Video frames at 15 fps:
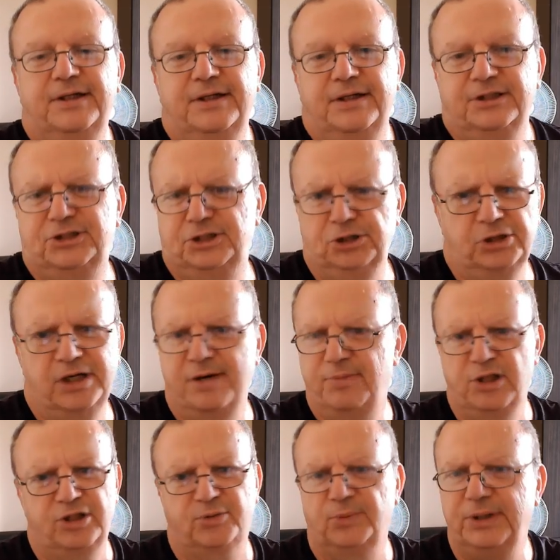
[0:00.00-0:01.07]
it's still going to
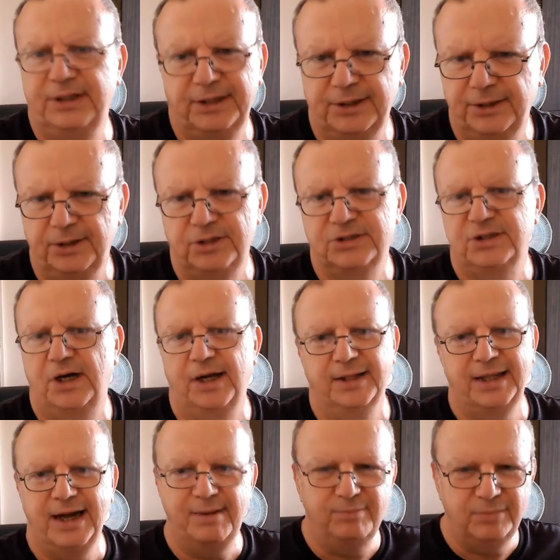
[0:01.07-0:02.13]
be 3 years and all
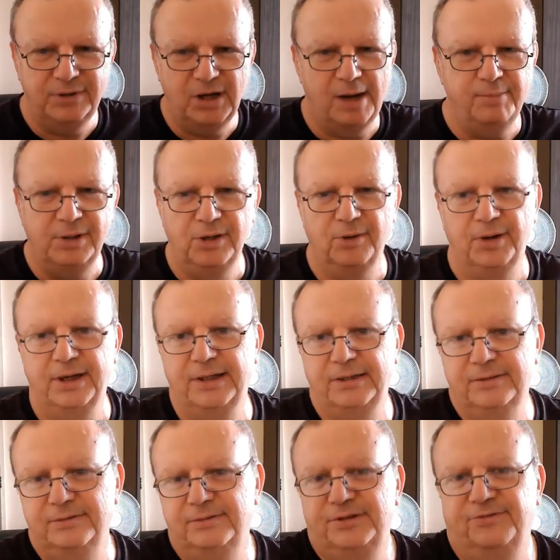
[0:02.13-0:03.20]
that. I'm
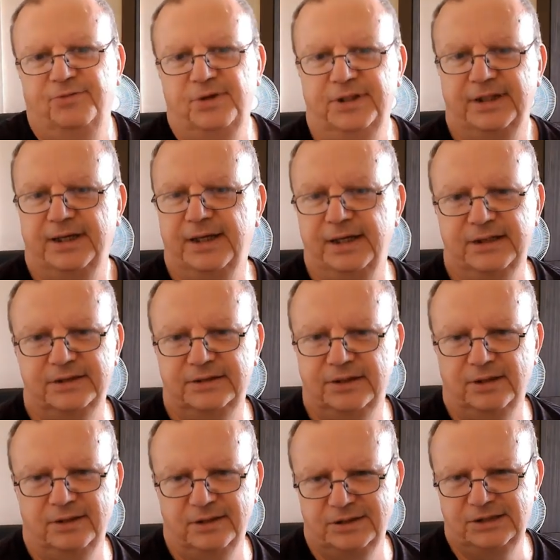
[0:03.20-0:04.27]
hearing different things,
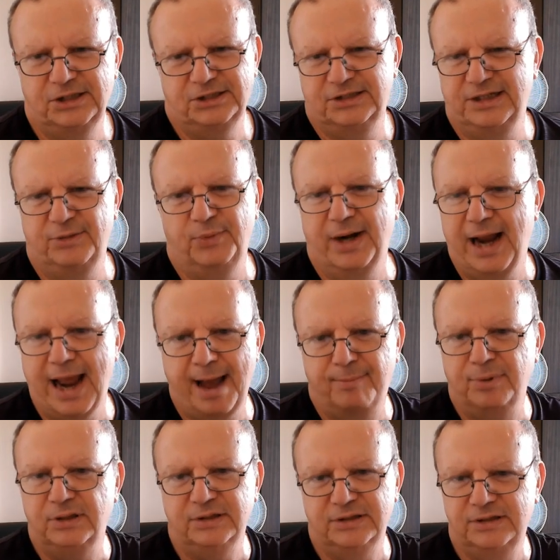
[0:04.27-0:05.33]
so let's just see what
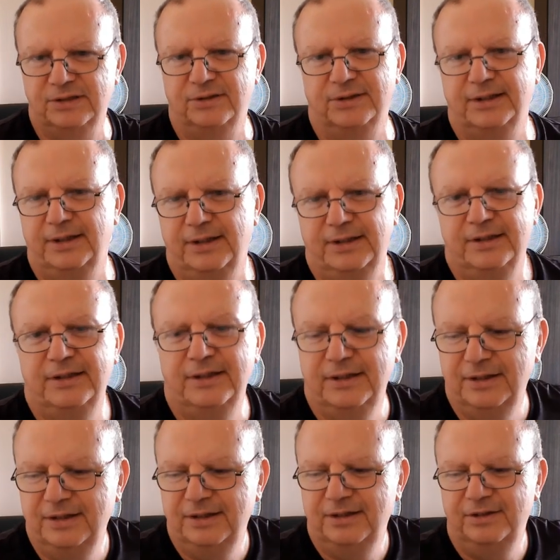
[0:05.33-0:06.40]
happens, okay?
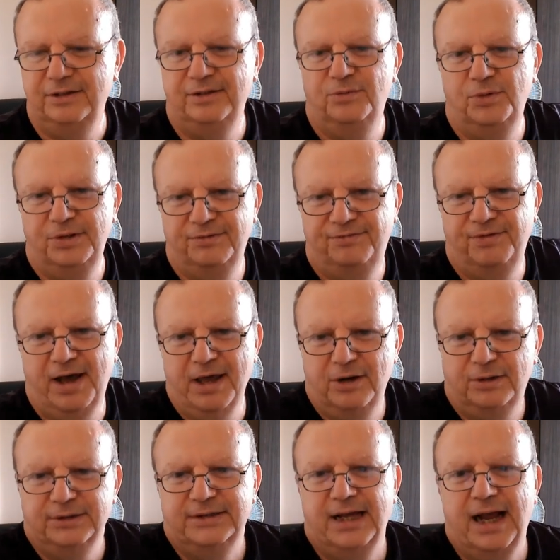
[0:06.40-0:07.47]
When the
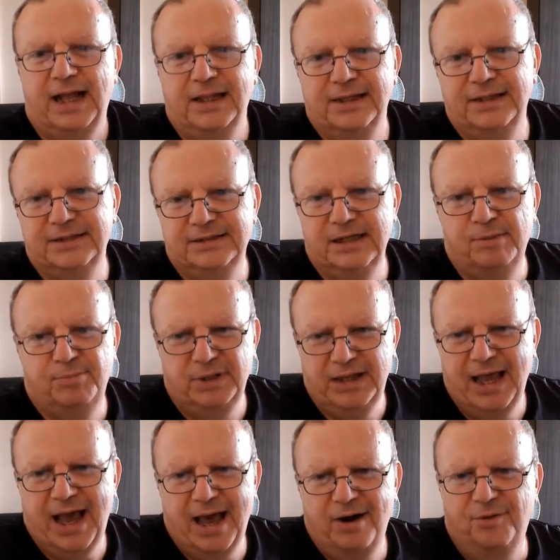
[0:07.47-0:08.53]
final tally is in. But
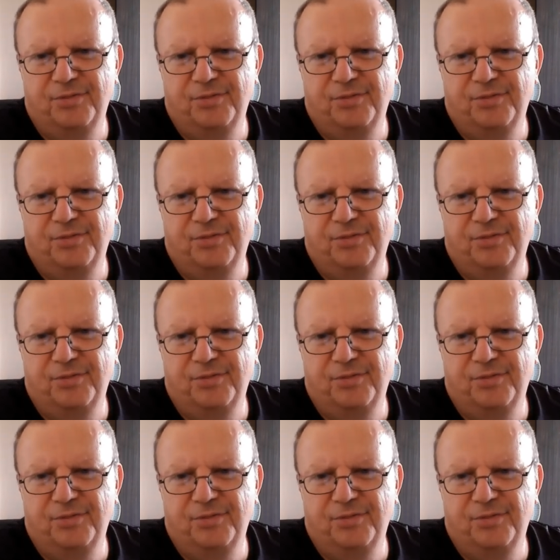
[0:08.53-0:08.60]
yeah,